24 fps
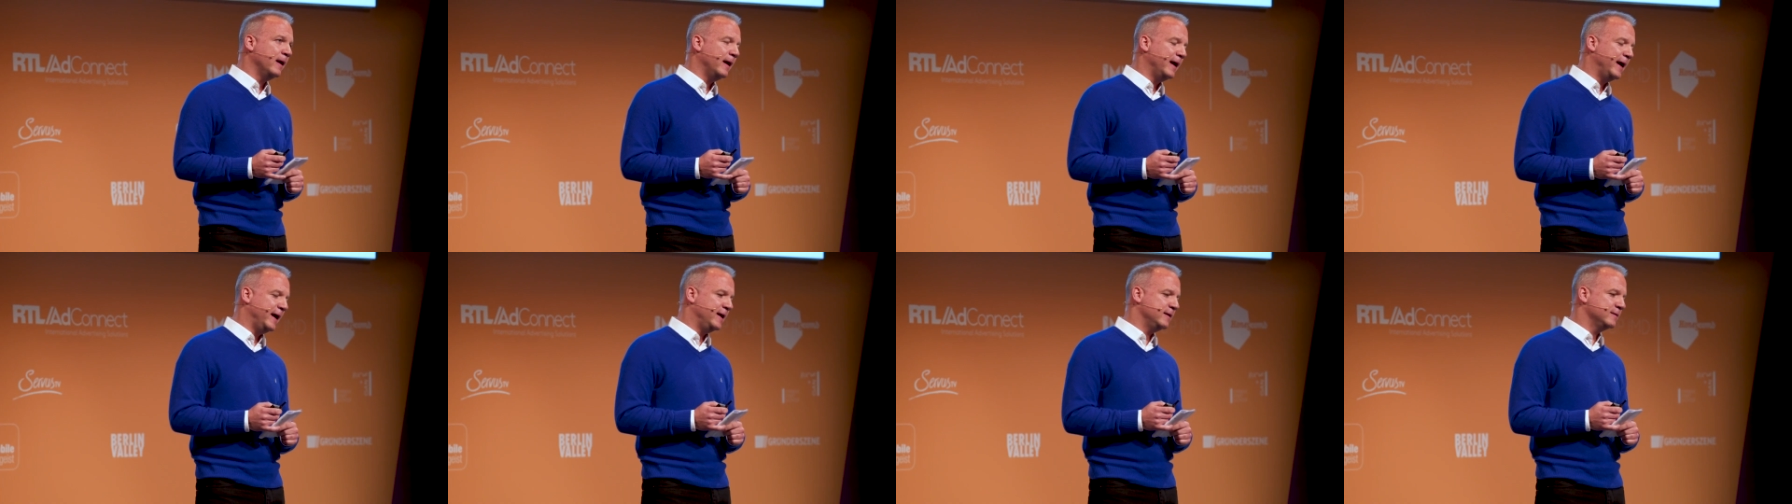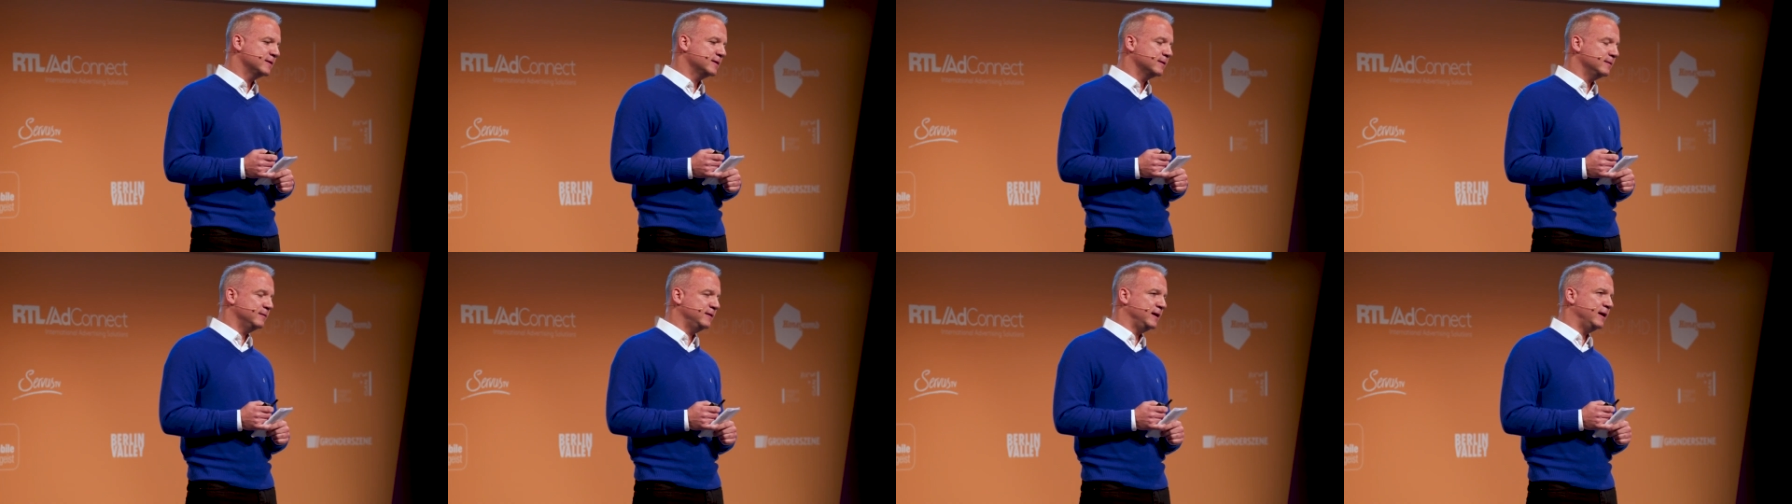
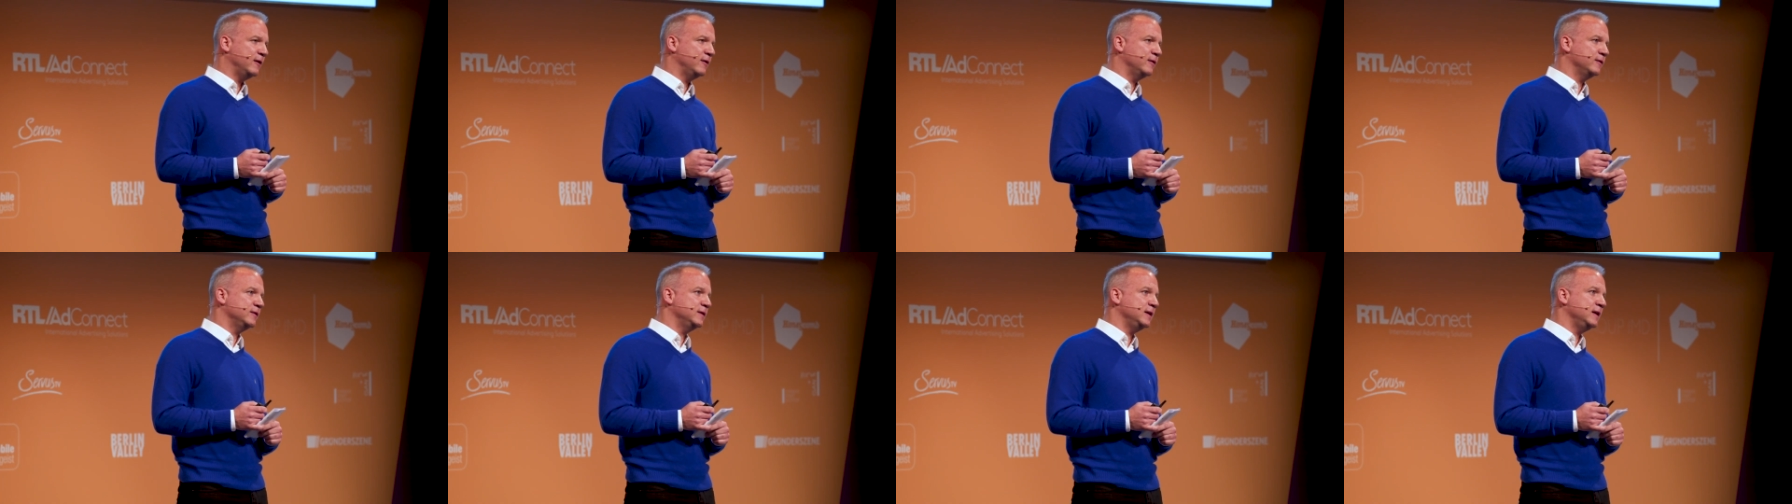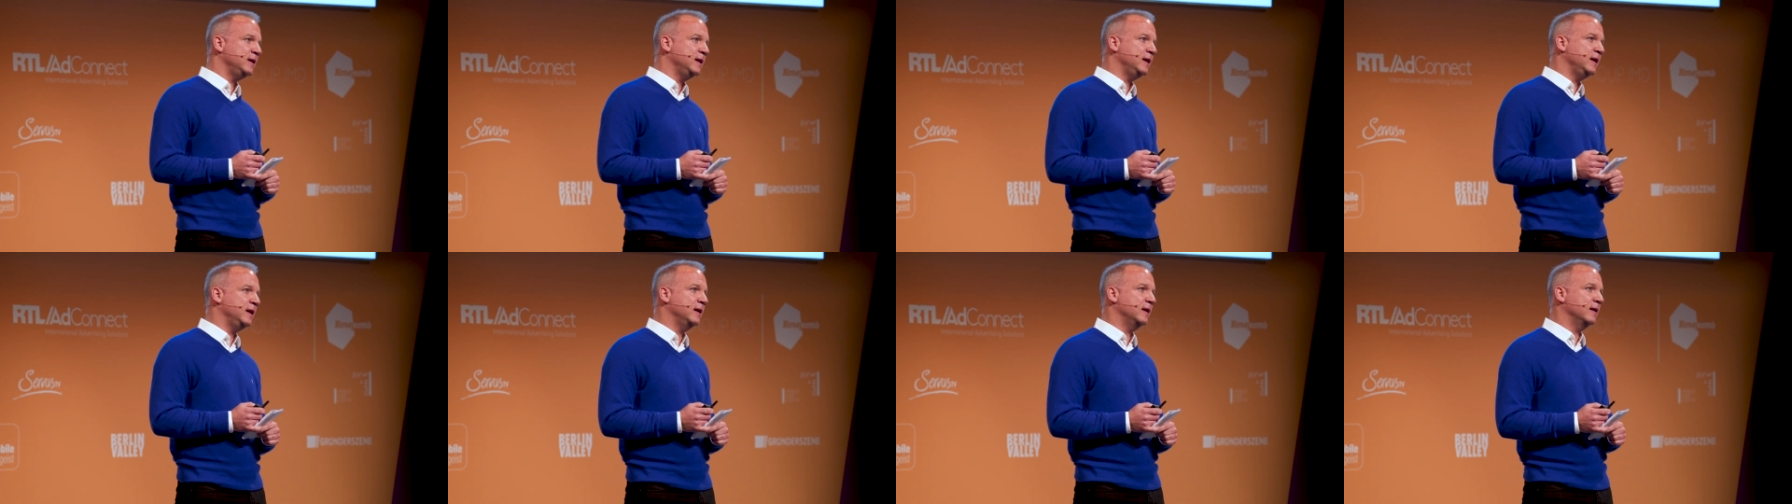and they're,
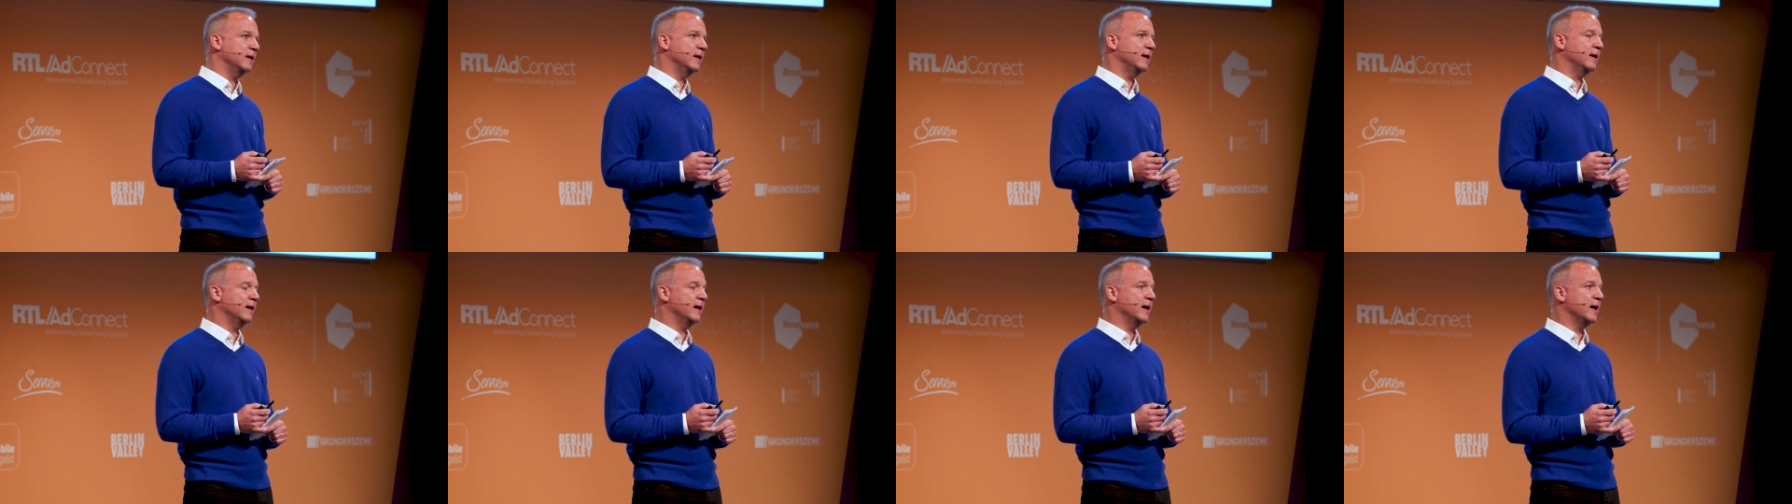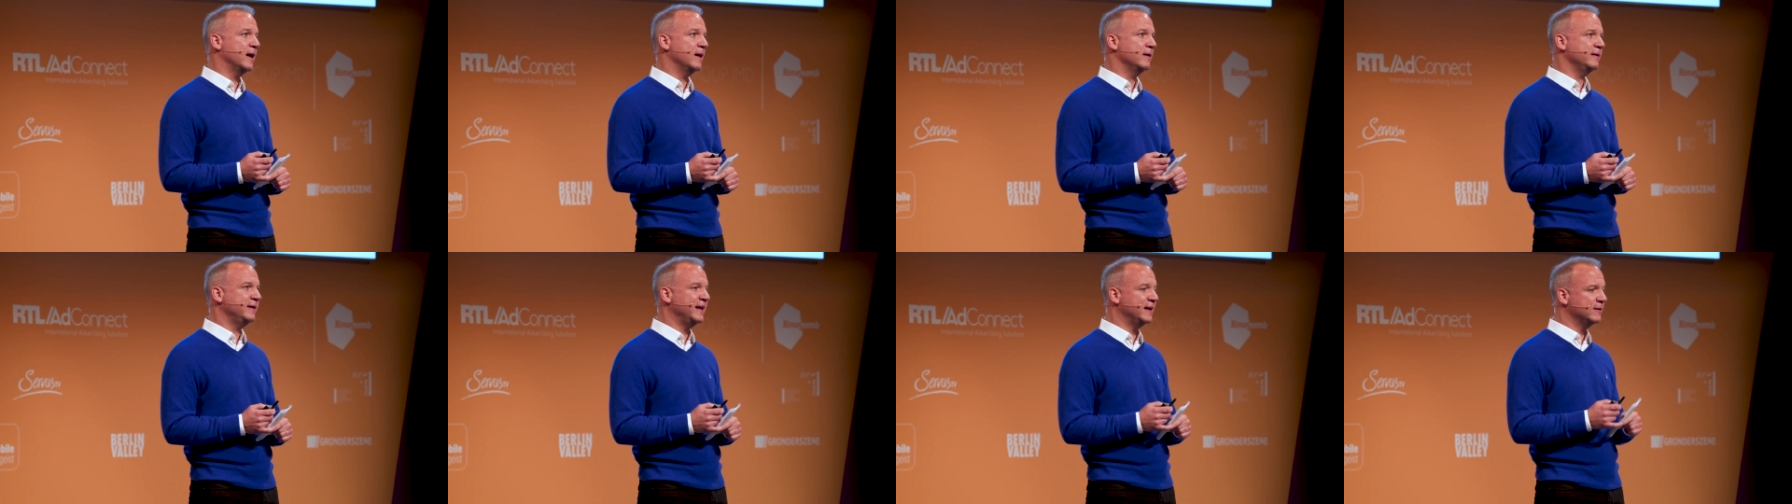the,
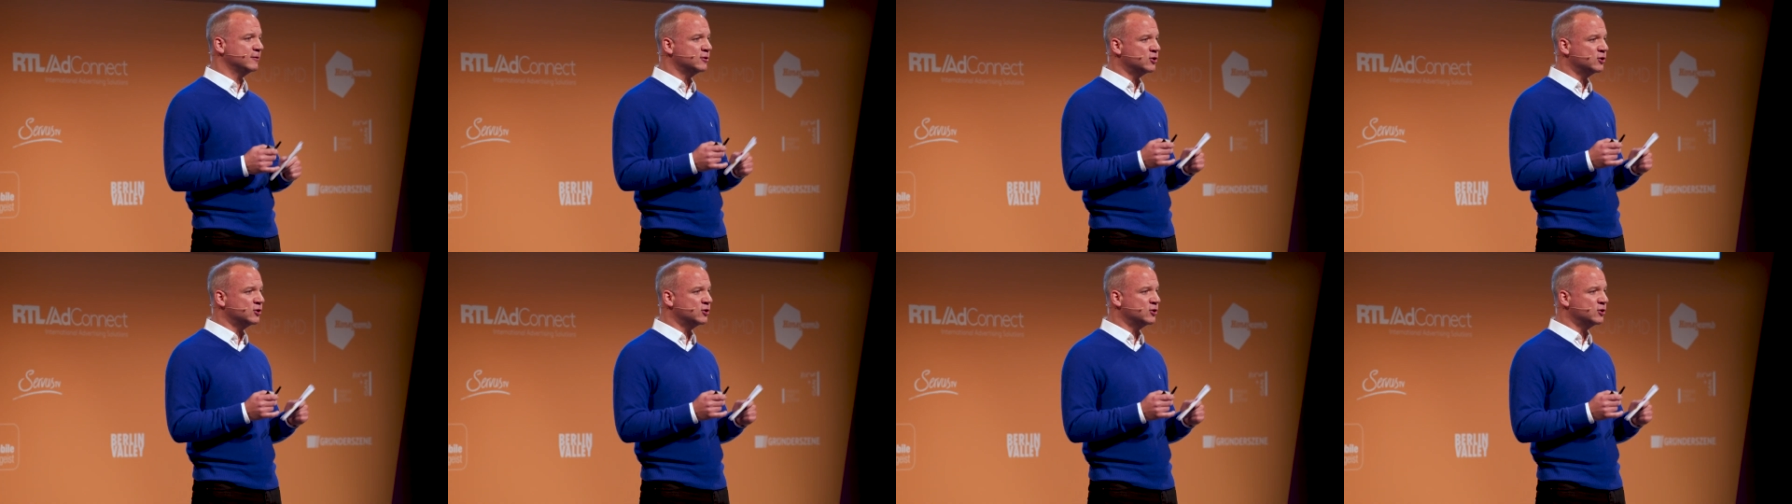uh, they